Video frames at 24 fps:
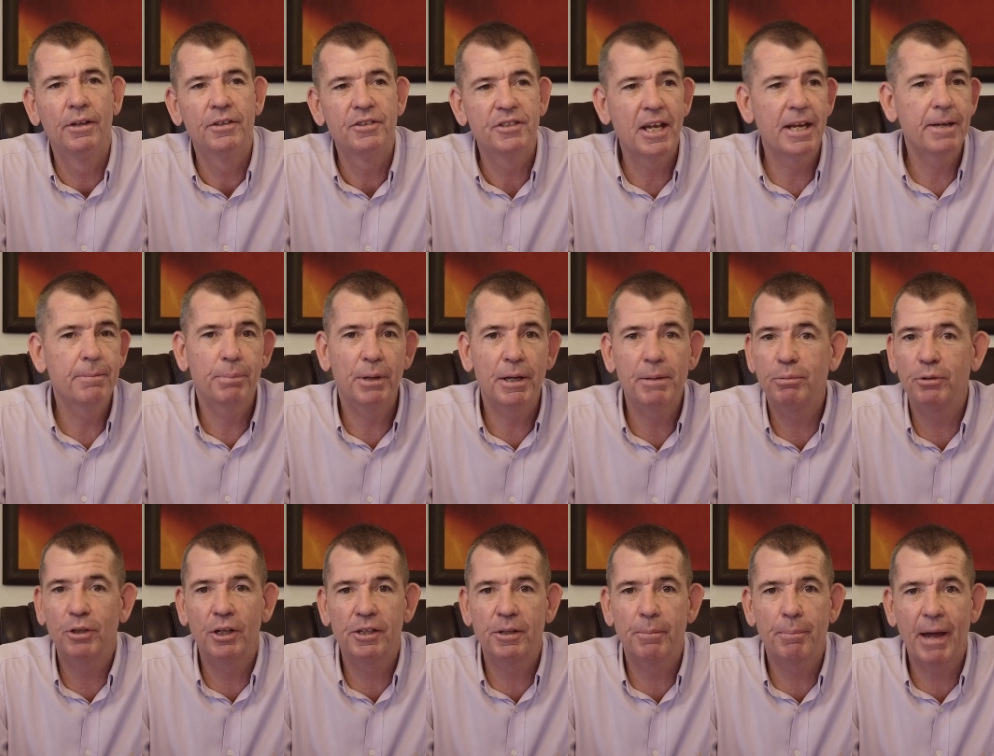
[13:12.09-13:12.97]
10
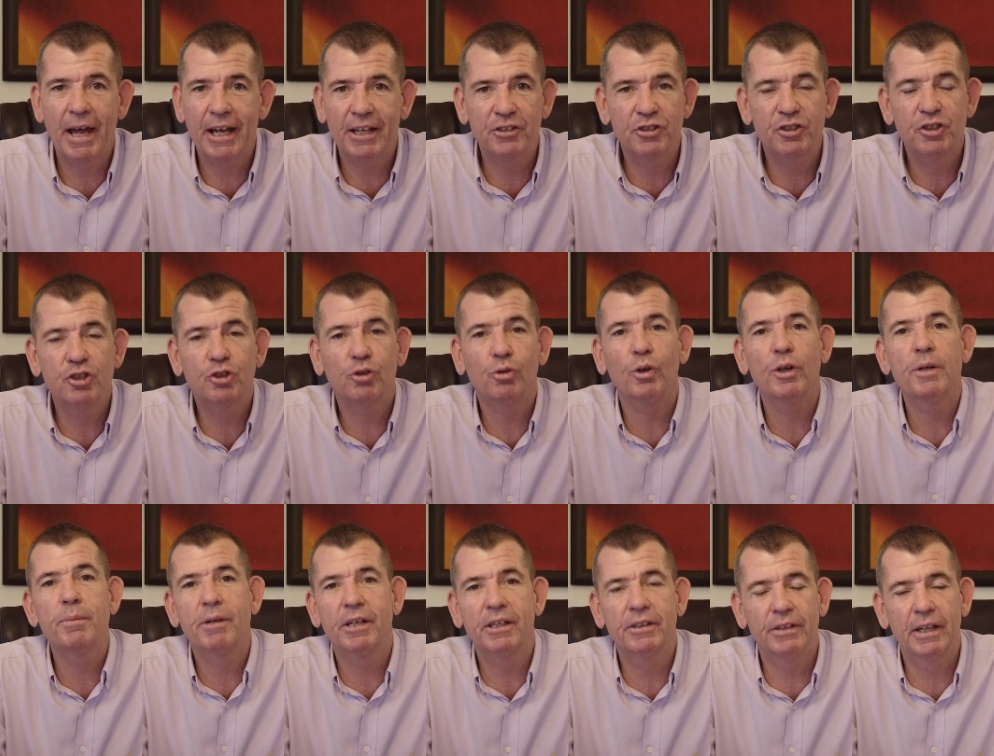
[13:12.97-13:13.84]
people at the back are
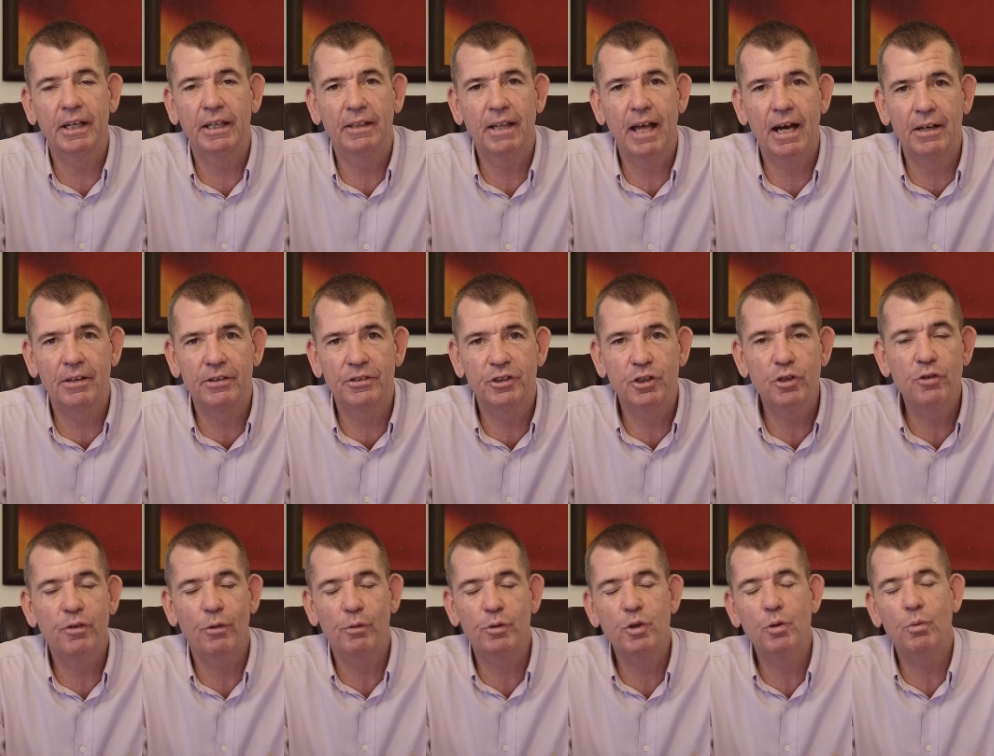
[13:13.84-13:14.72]
screaming at their lungs.
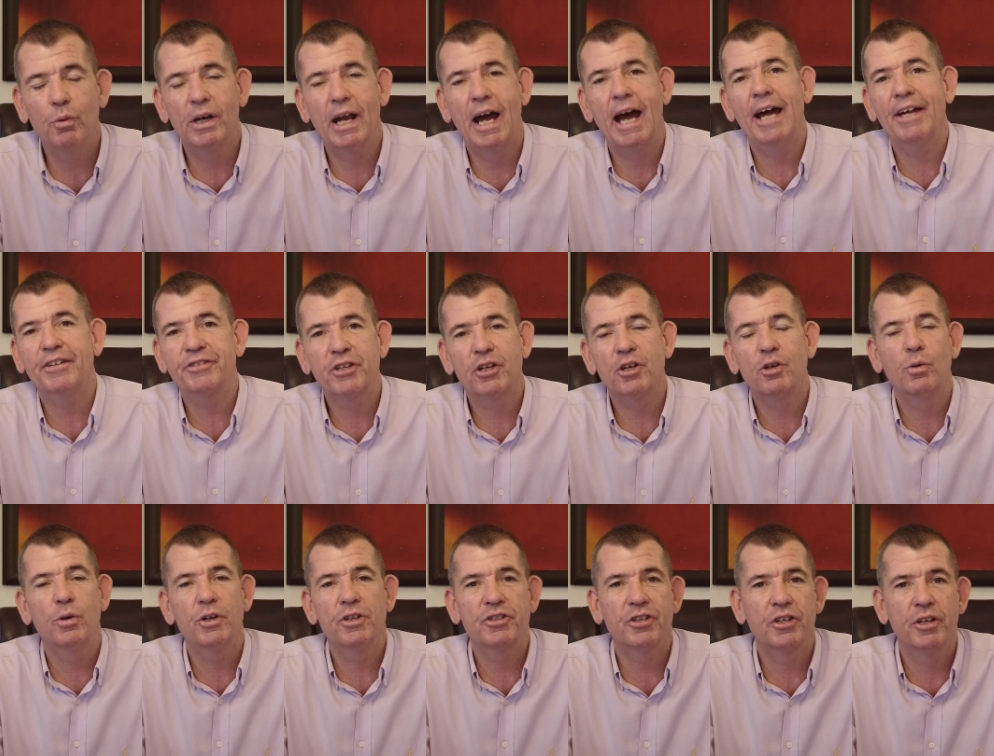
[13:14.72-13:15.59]
You want to ask a
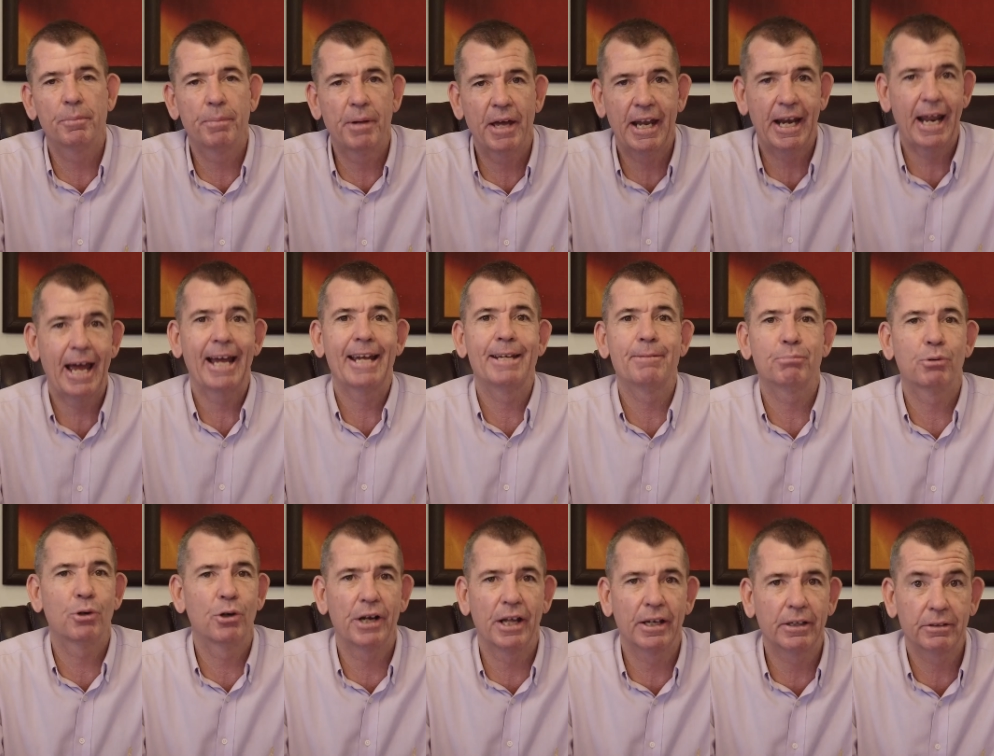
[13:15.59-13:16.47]
question about a
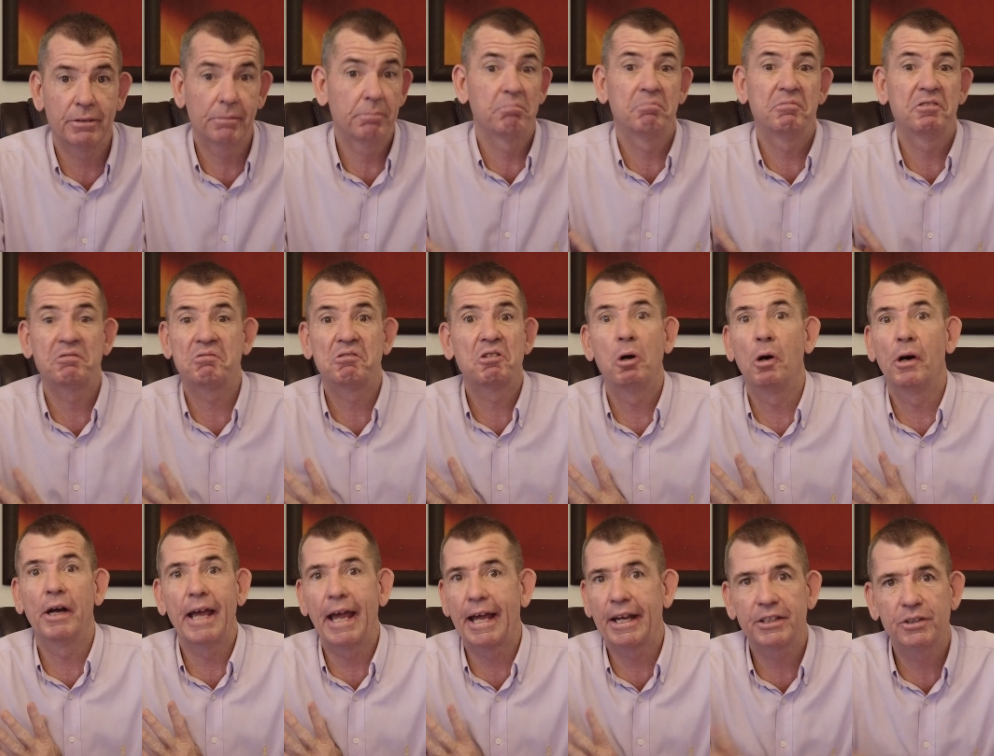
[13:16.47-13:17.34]
product,
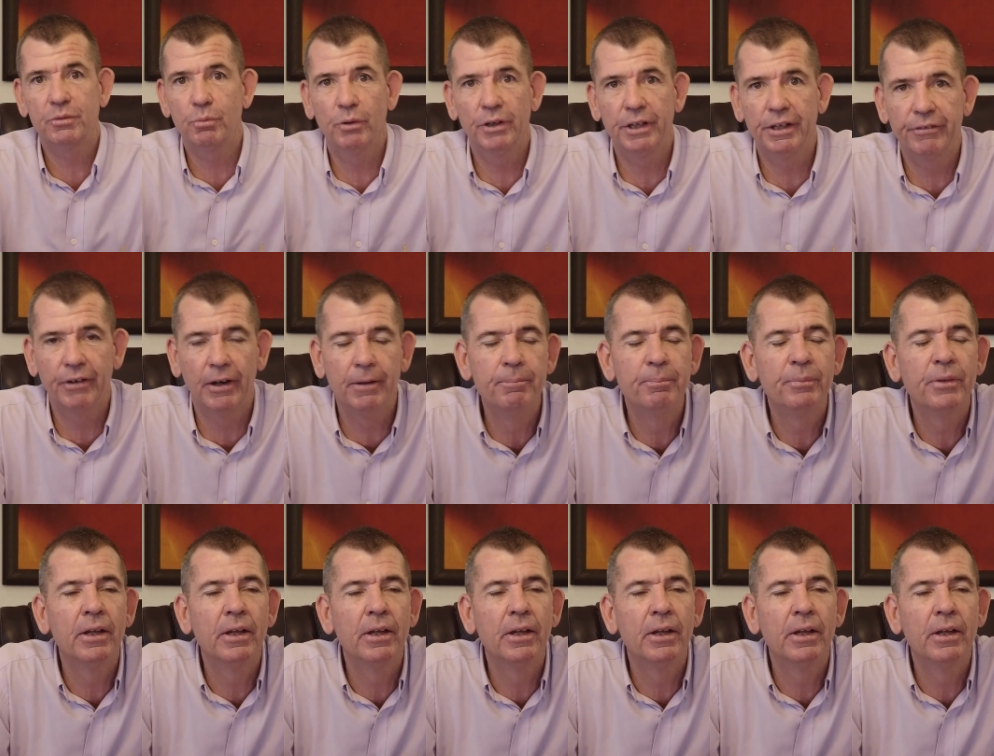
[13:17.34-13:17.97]
kayaks, whatever.